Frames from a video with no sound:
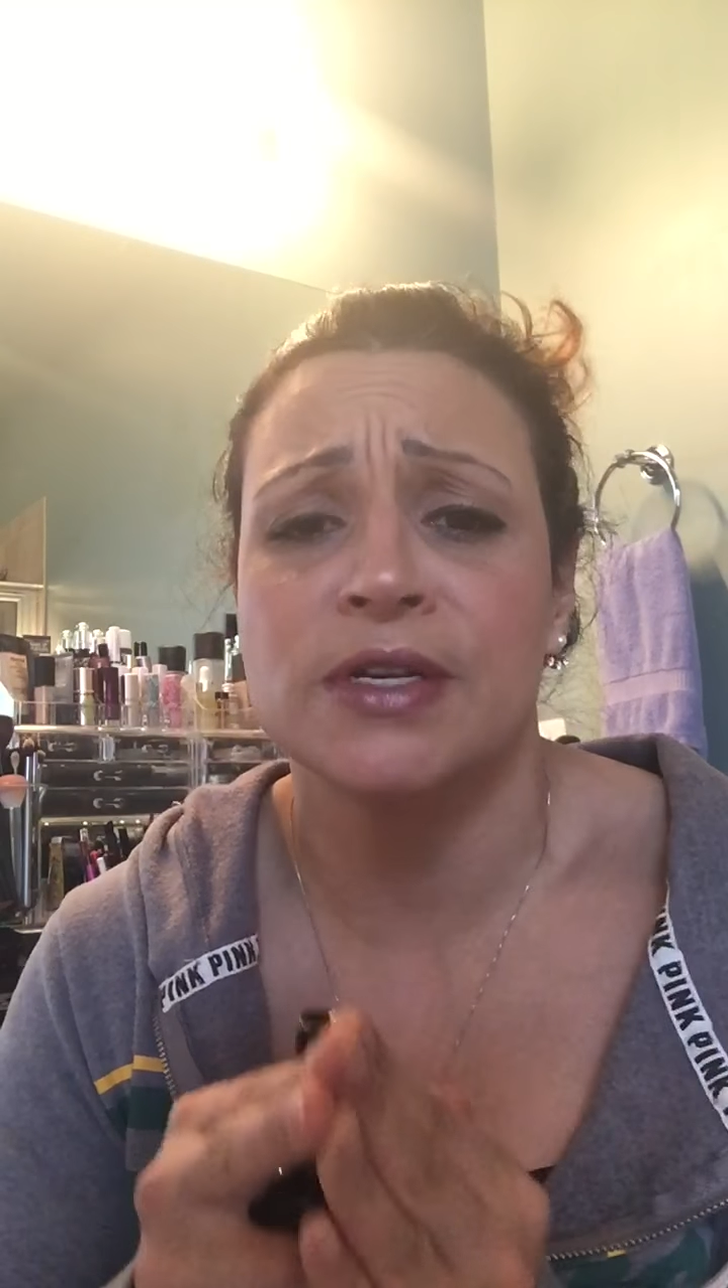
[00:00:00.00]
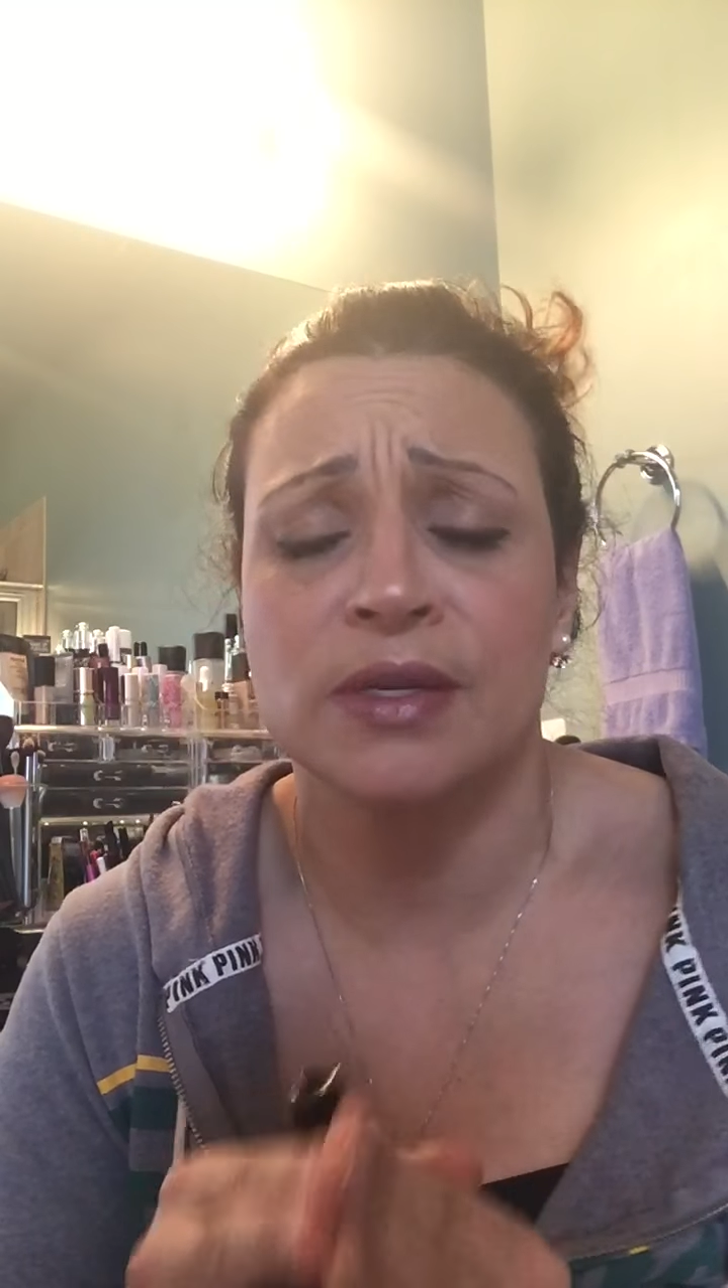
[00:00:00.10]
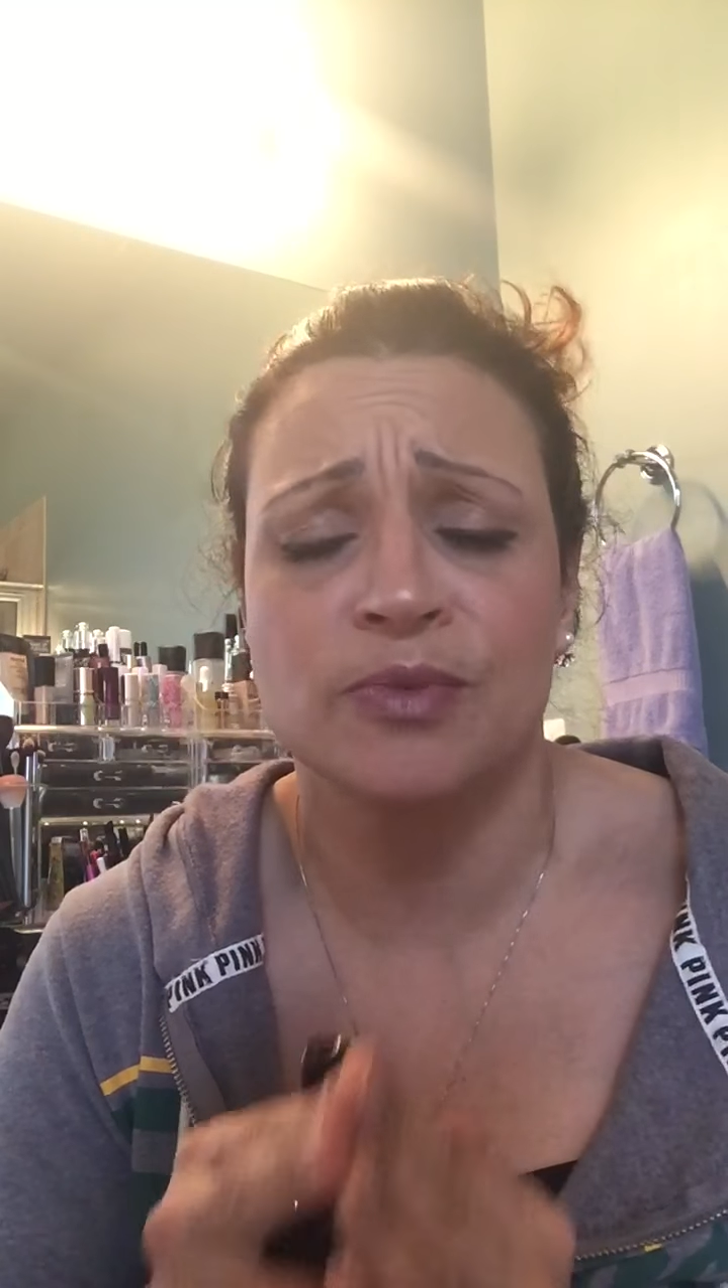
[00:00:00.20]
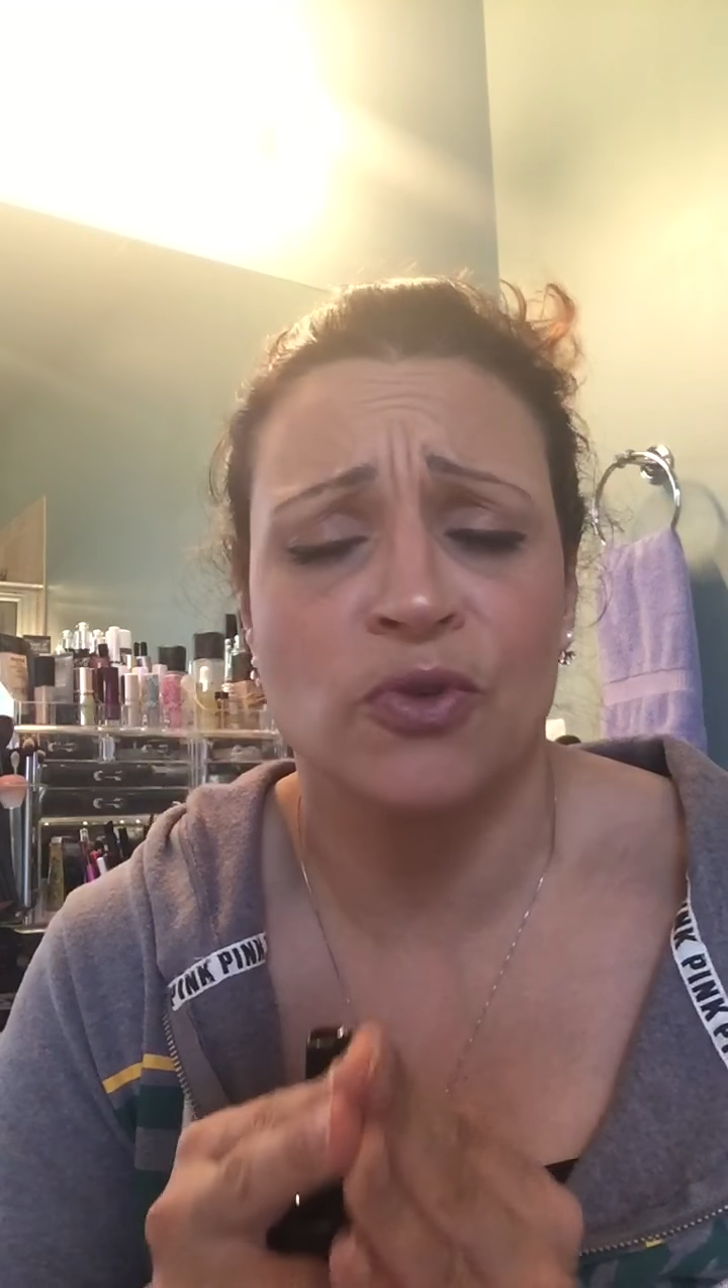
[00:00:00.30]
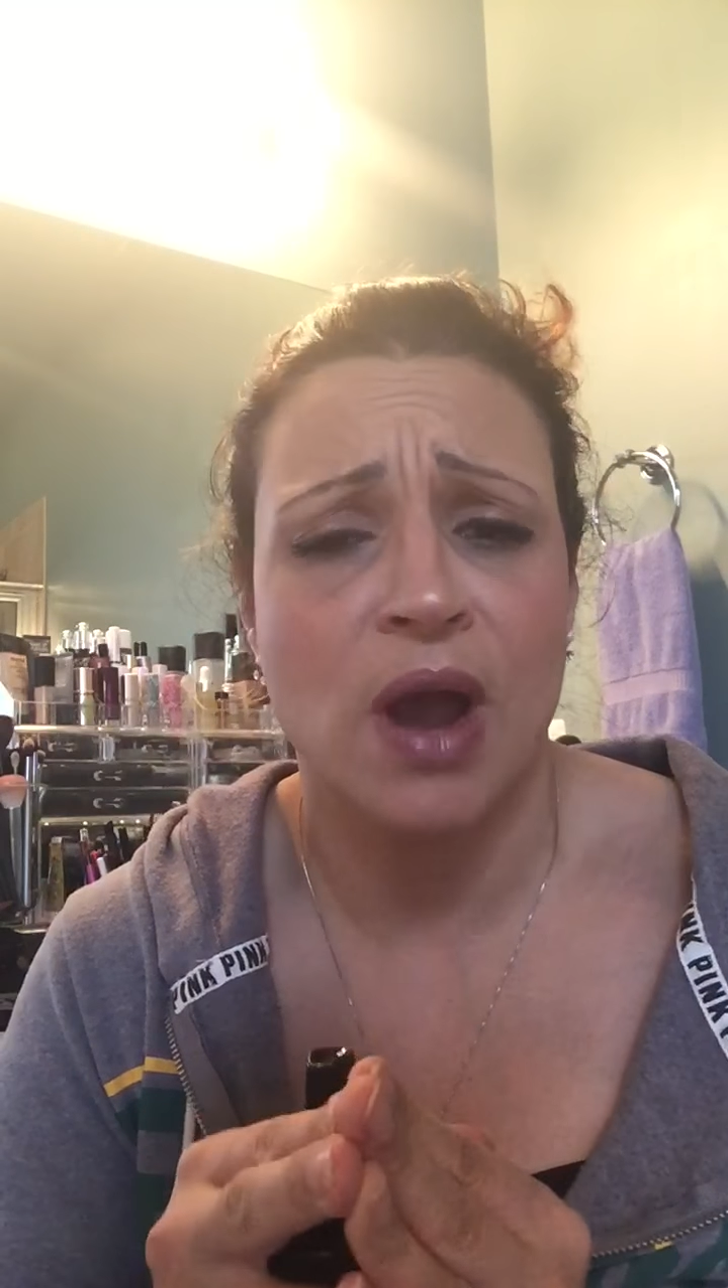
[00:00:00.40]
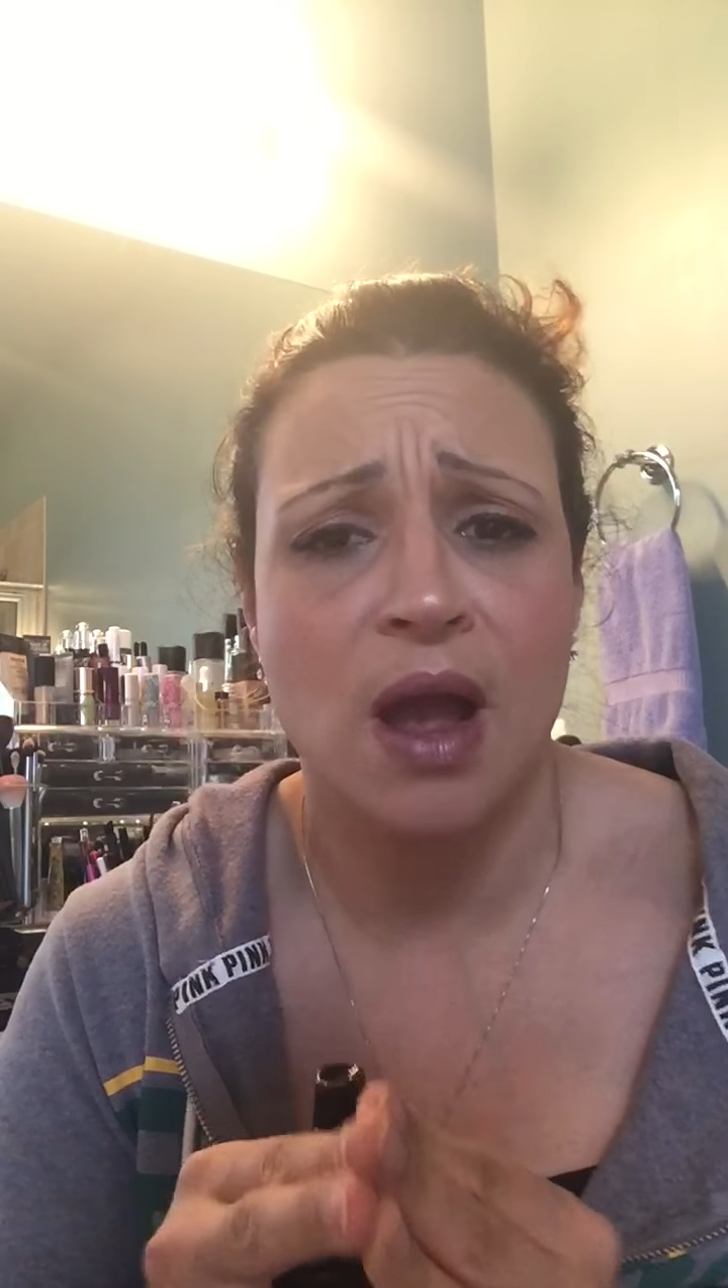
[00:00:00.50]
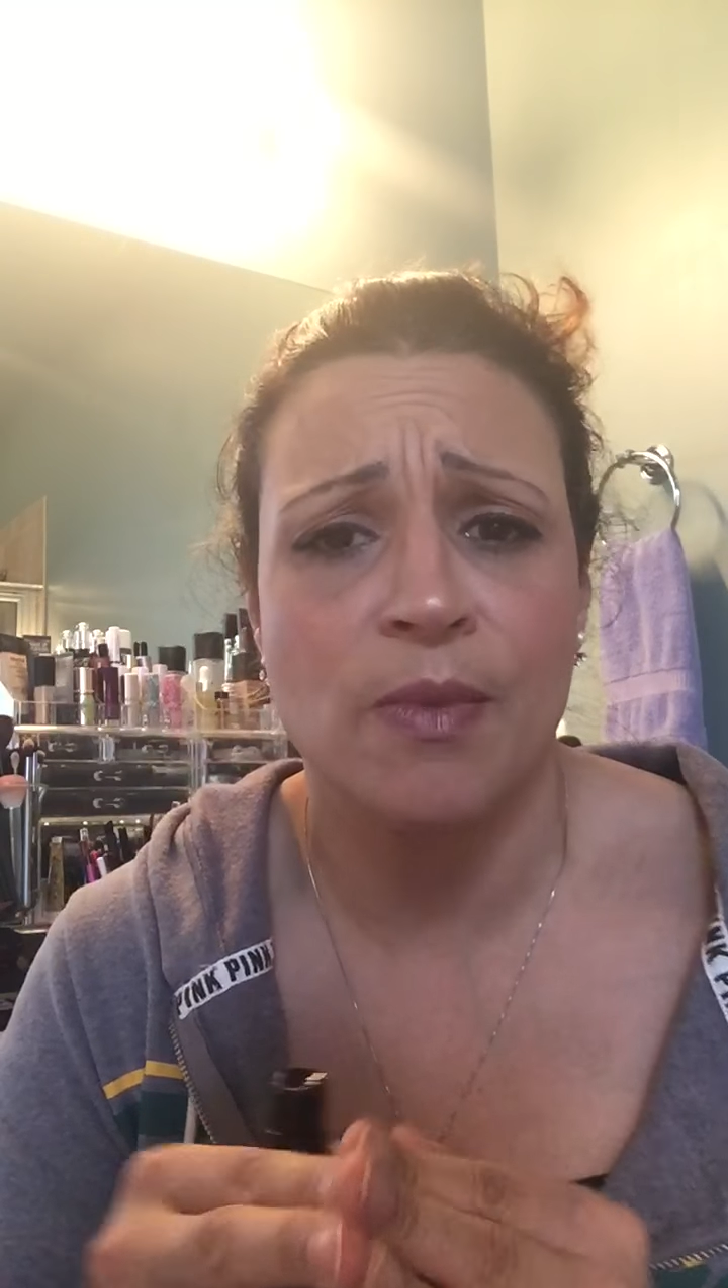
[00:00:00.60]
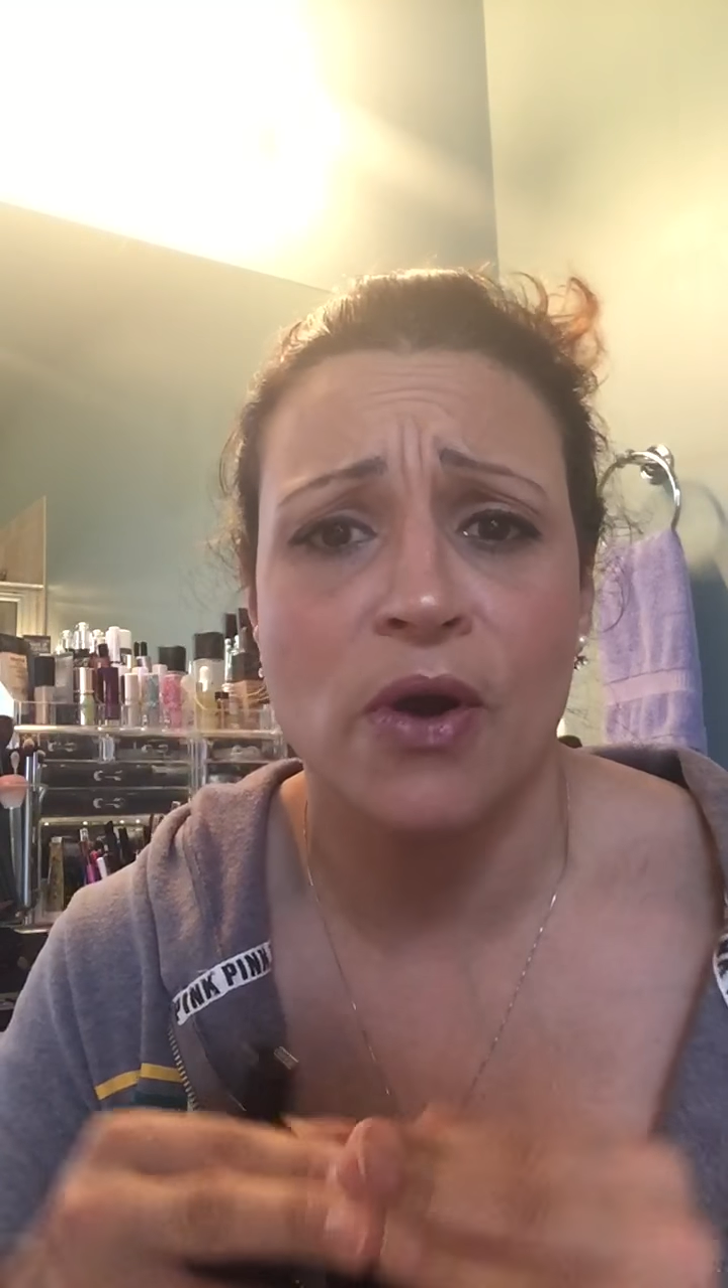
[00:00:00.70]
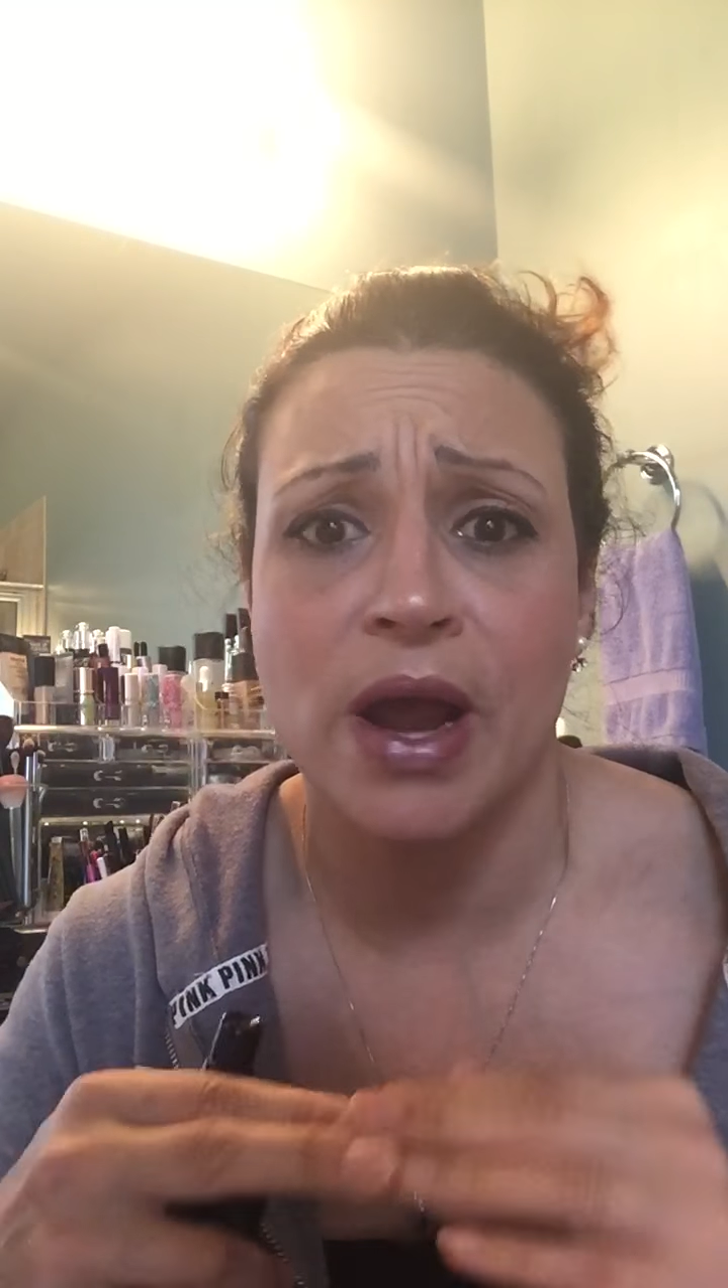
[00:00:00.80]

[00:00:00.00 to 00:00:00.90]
subscriber,